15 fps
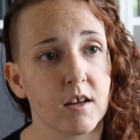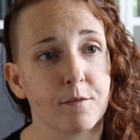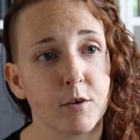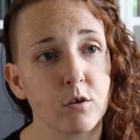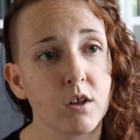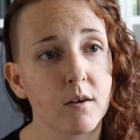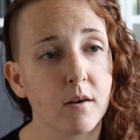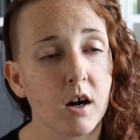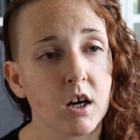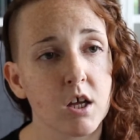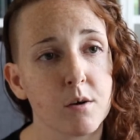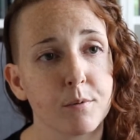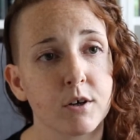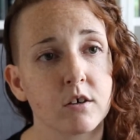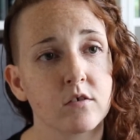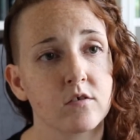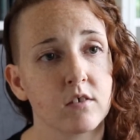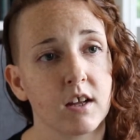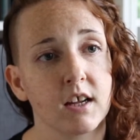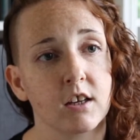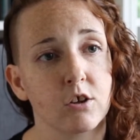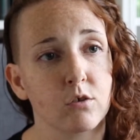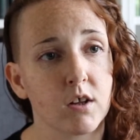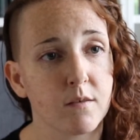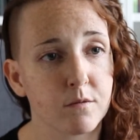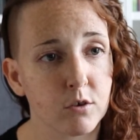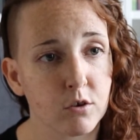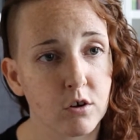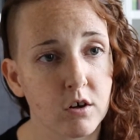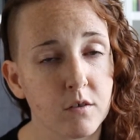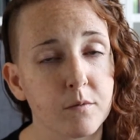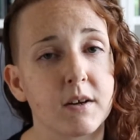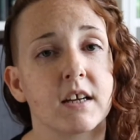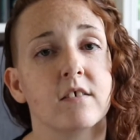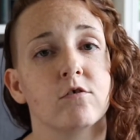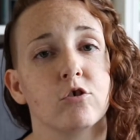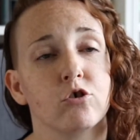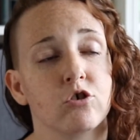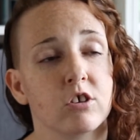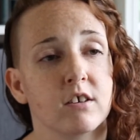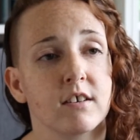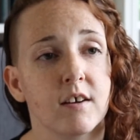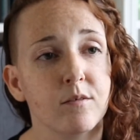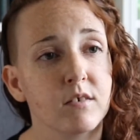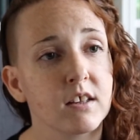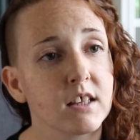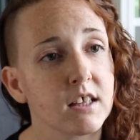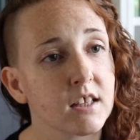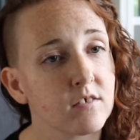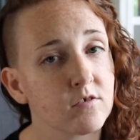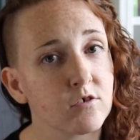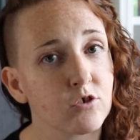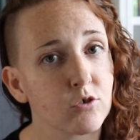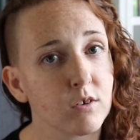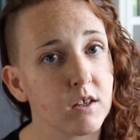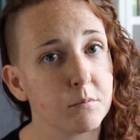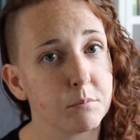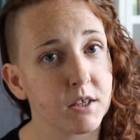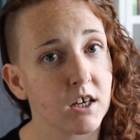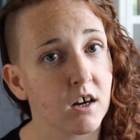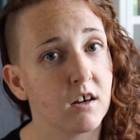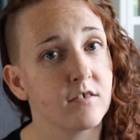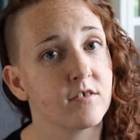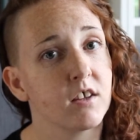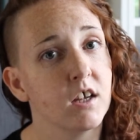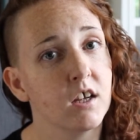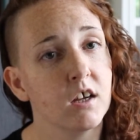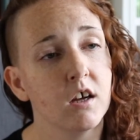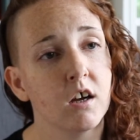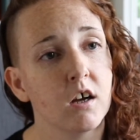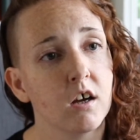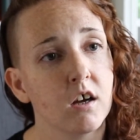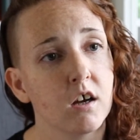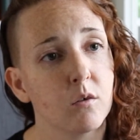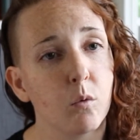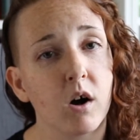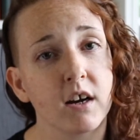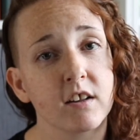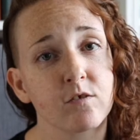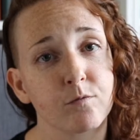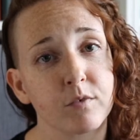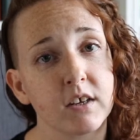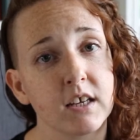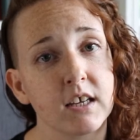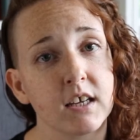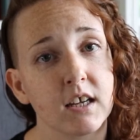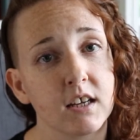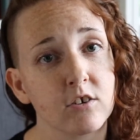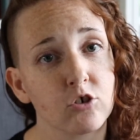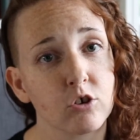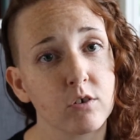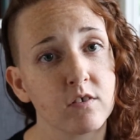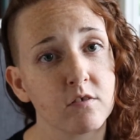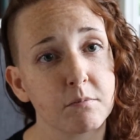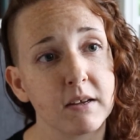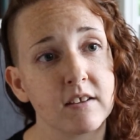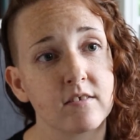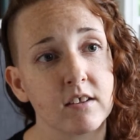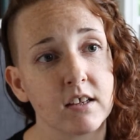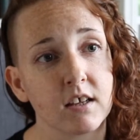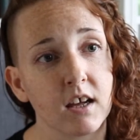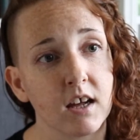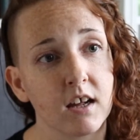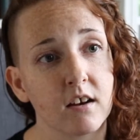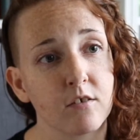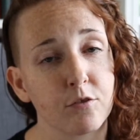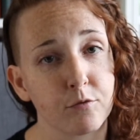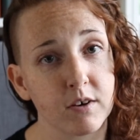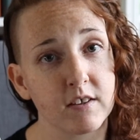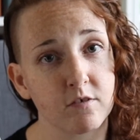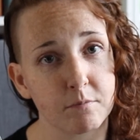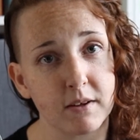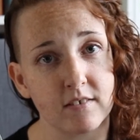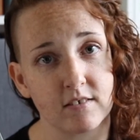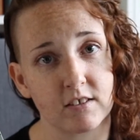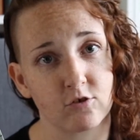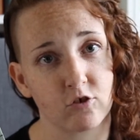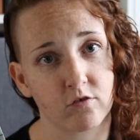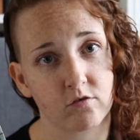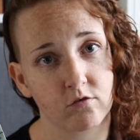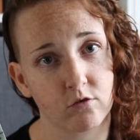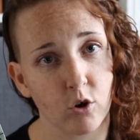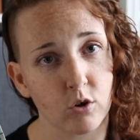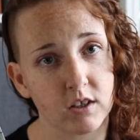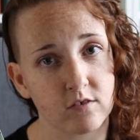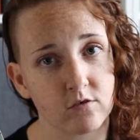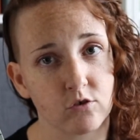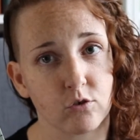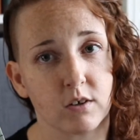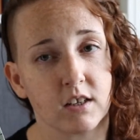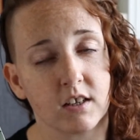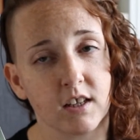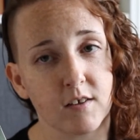If you love audiobooks and you love The Lord of the Rings, you should definitely listen to it because 1, it's free, and 2, it's amazing, and 3, it's amazing. Just go listen to it.